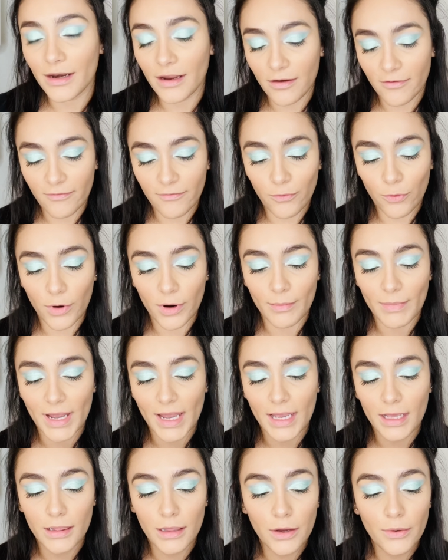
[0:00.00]
For my
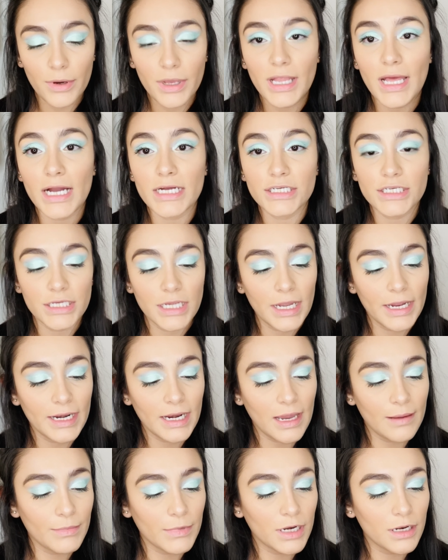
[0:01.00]
lower lash line,
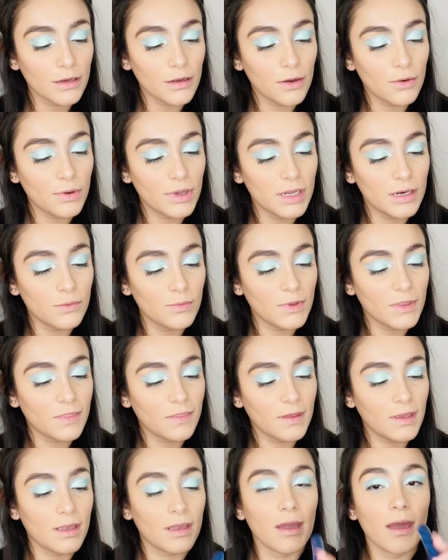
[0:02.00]
I'm going to go in with
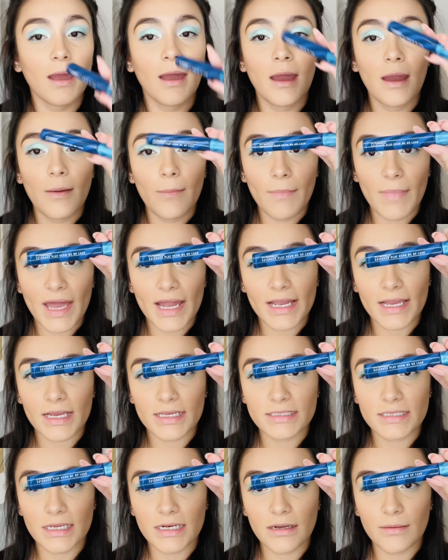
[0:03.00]
the MAC
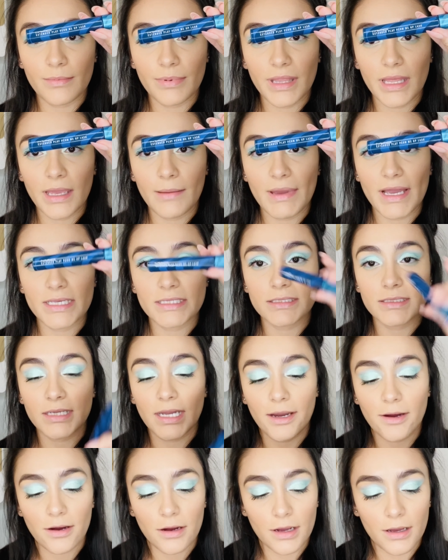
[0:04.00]
Extended Play
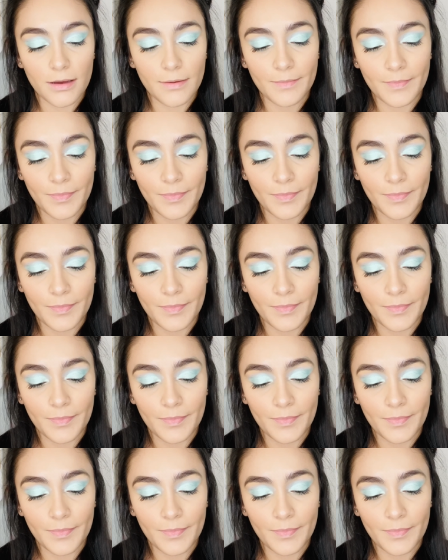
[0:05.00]
Mascara.